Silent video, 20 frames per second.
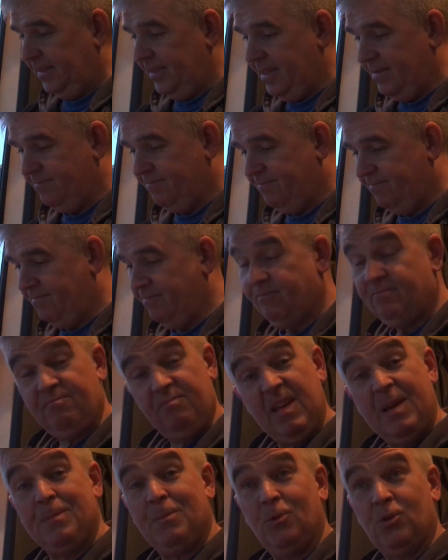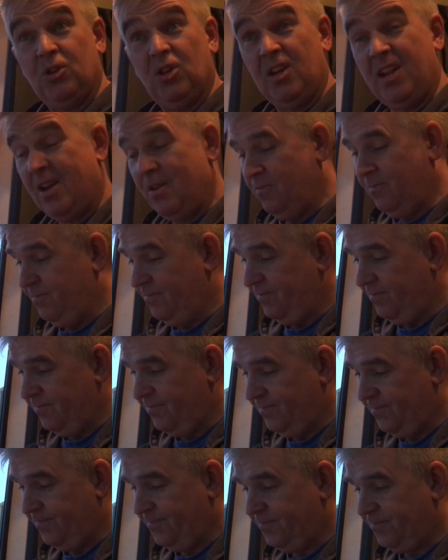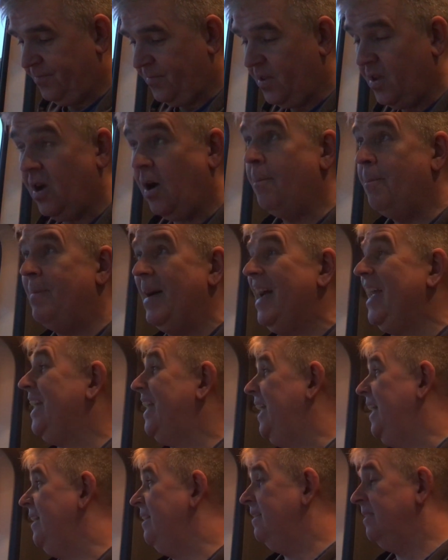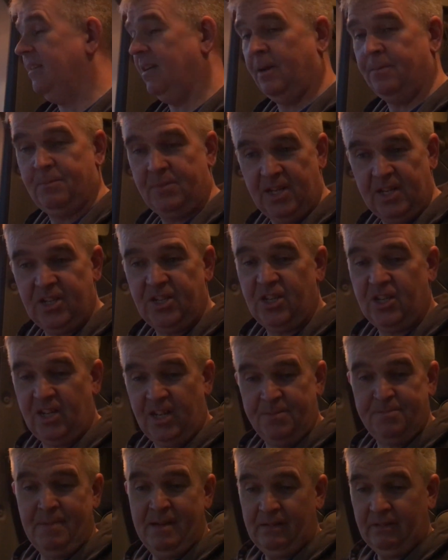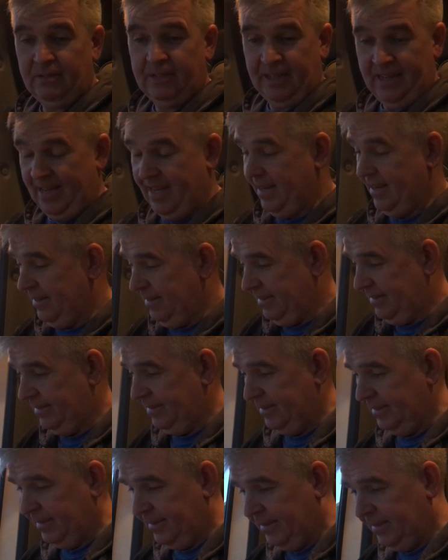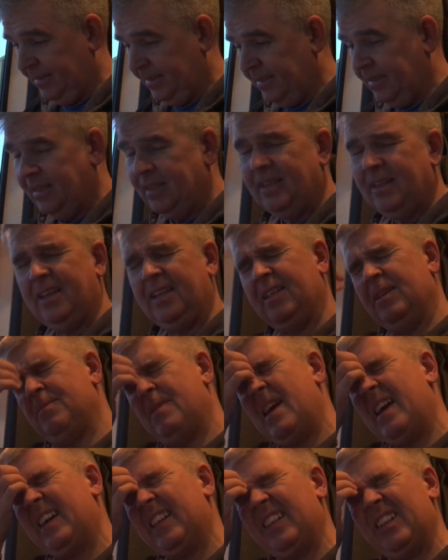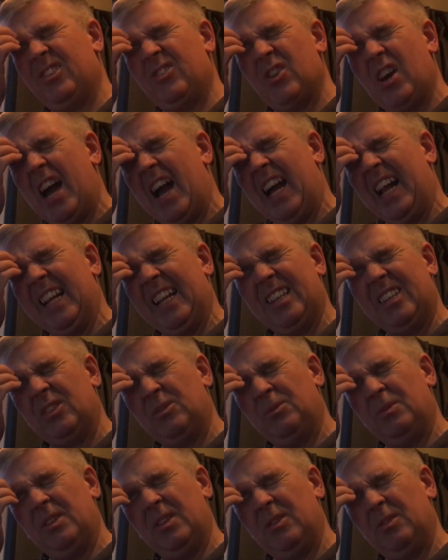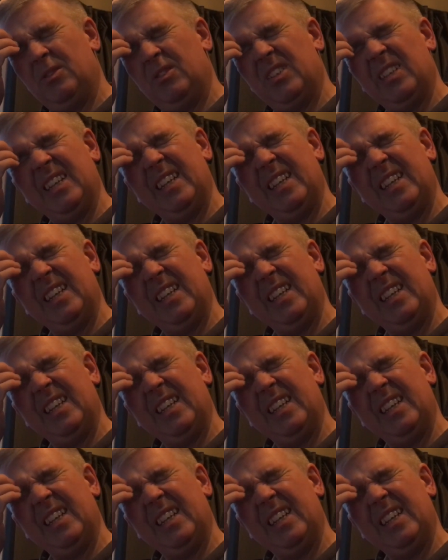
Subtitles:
Yeah, that much I know. I'm baking. I'm literally melting here. In the back of the trailer, someone who's